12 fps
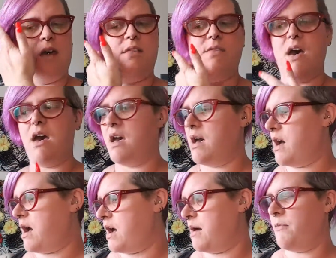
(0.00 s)
The
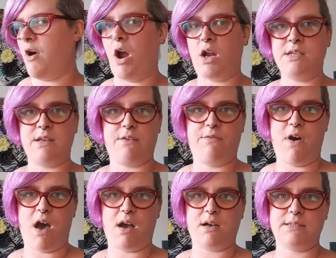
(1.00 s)
Arctic
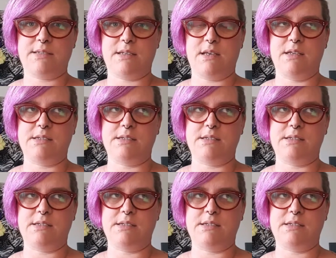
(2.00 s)
Fox